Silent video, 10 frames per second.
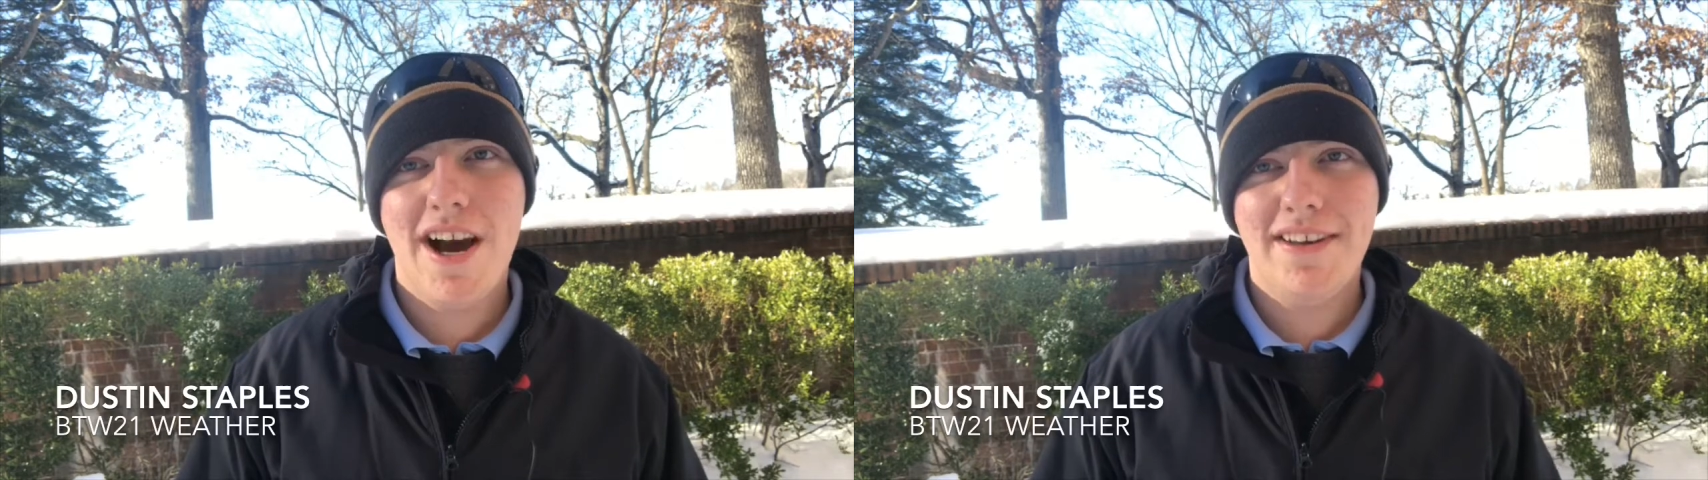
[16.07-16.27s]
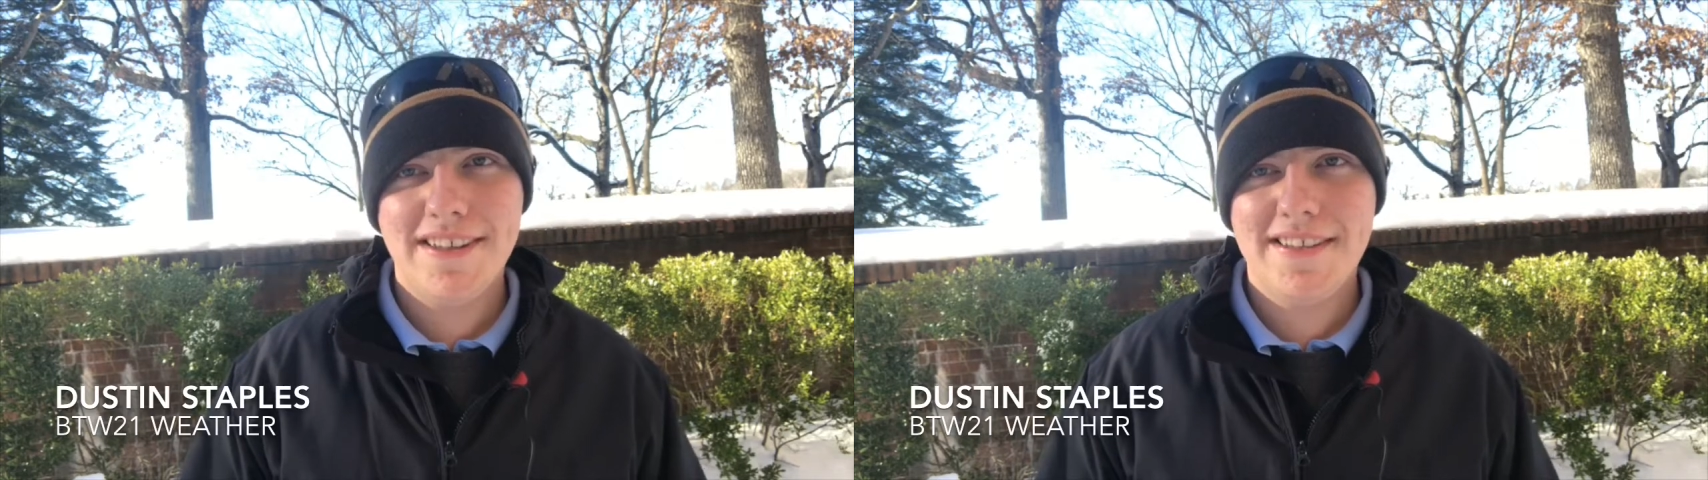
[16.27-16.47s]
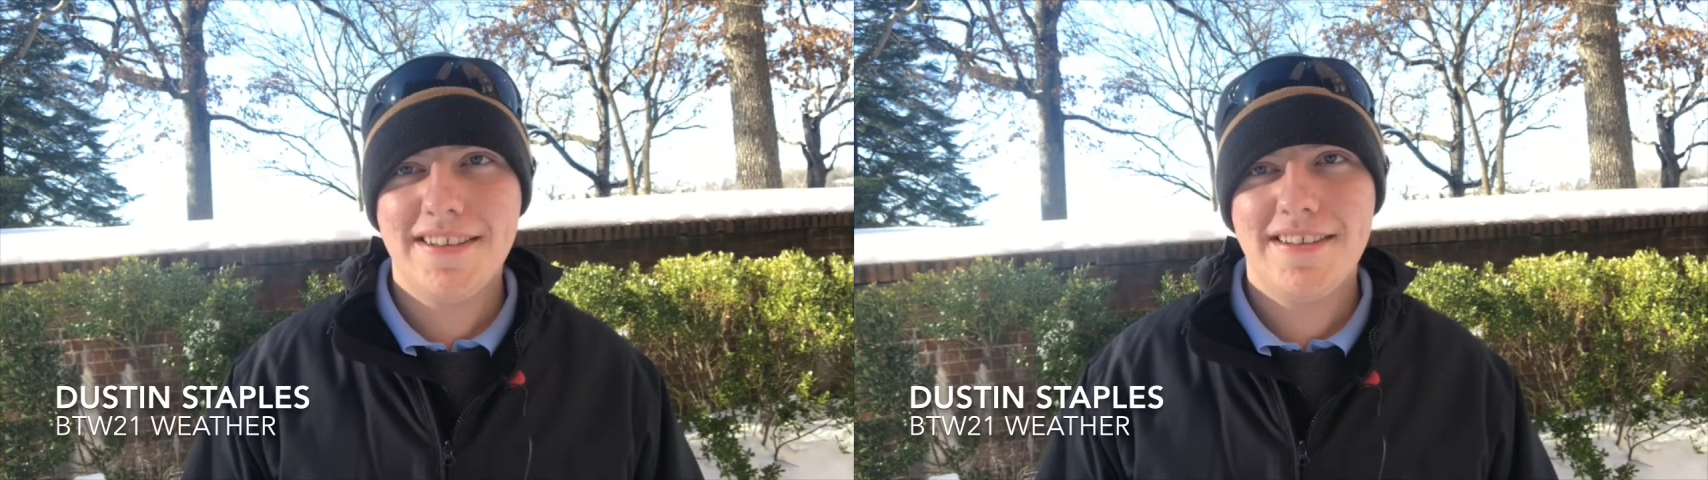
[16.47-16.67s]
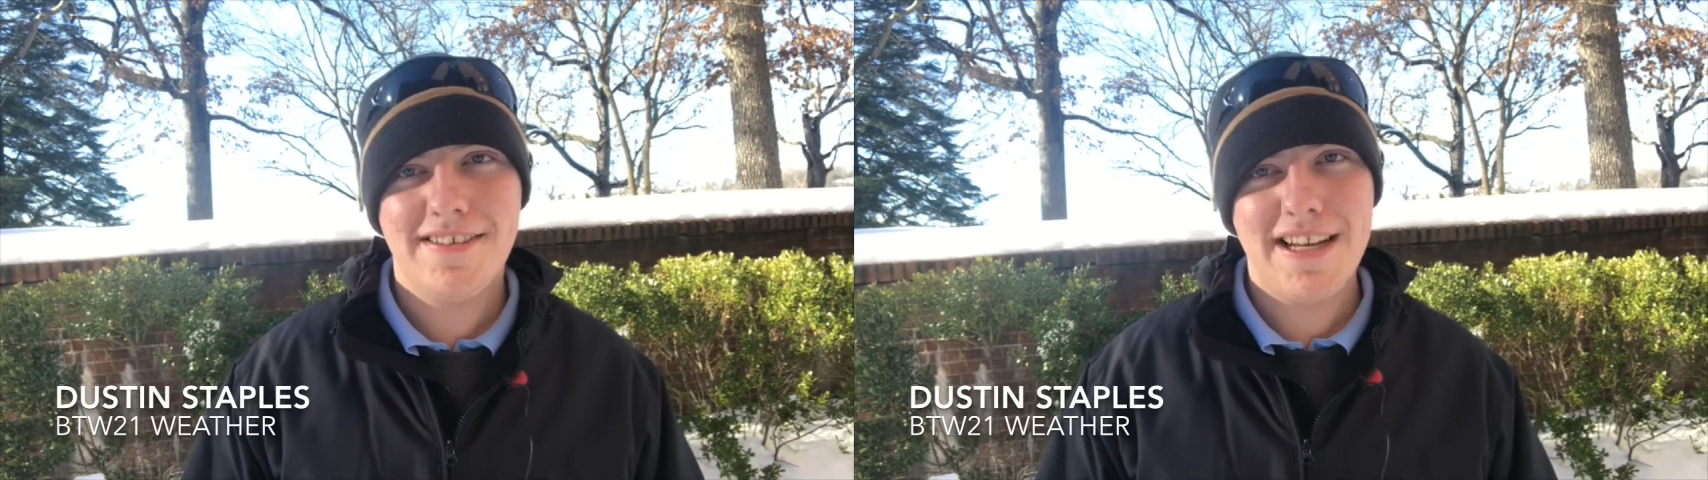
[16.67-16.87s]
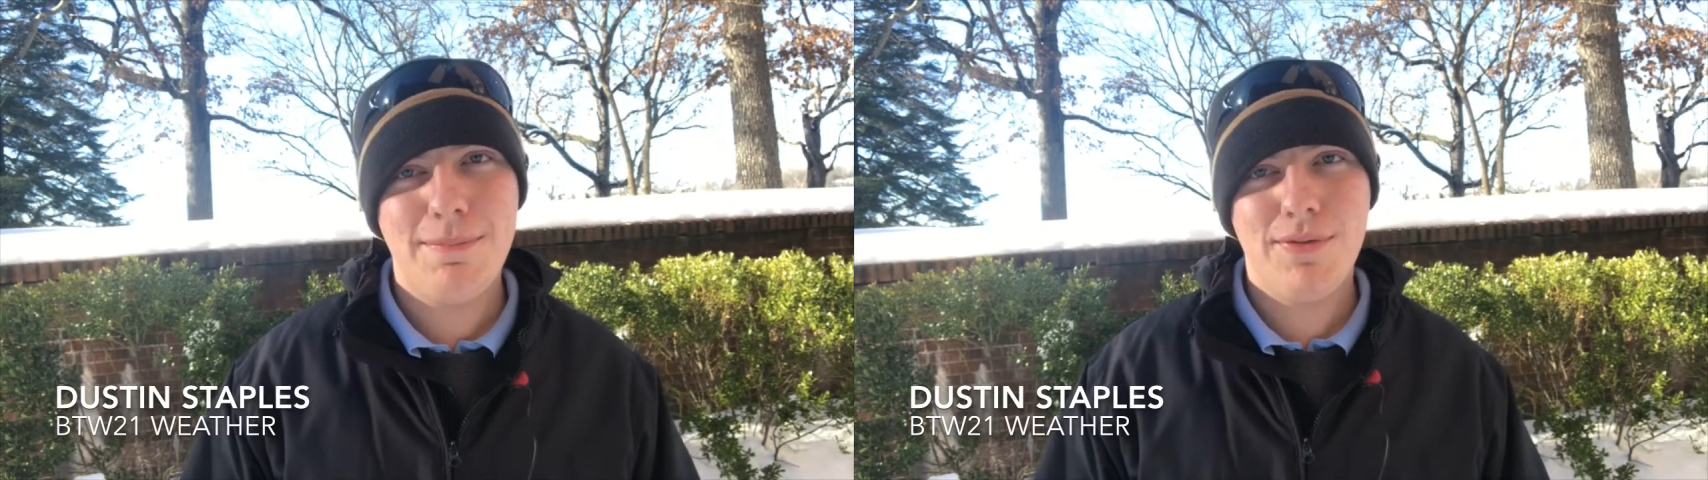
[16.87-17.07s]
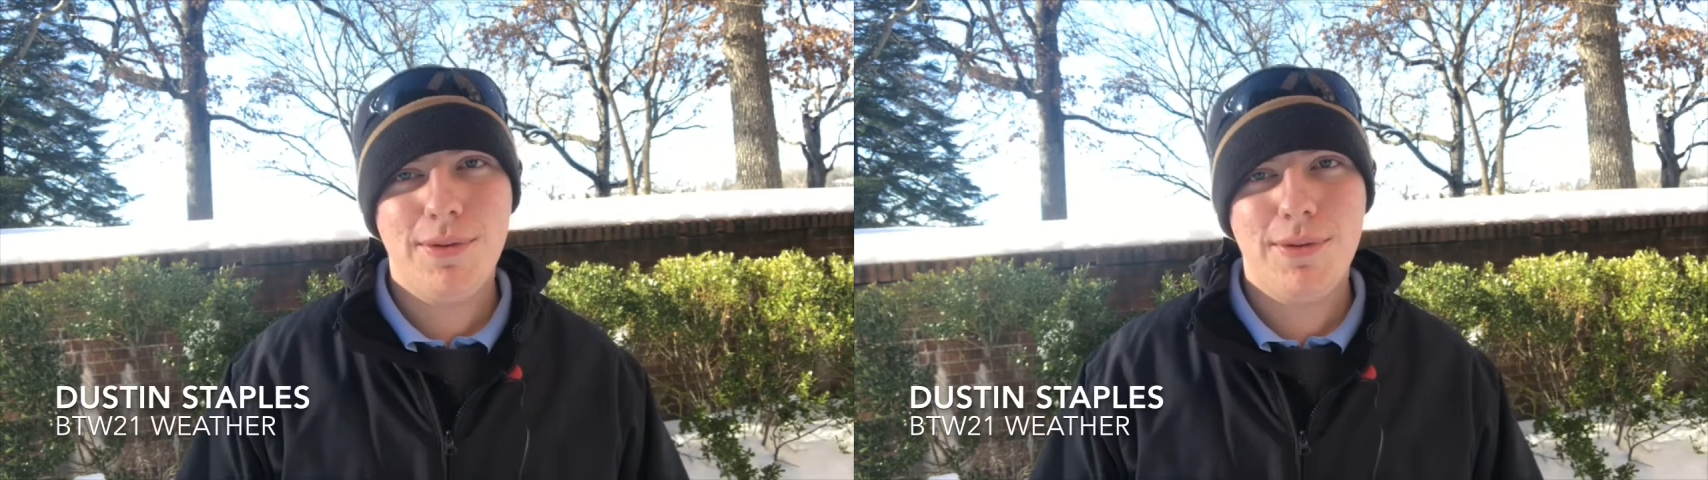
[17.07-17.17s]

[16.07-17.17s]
County. It's Dustin Staples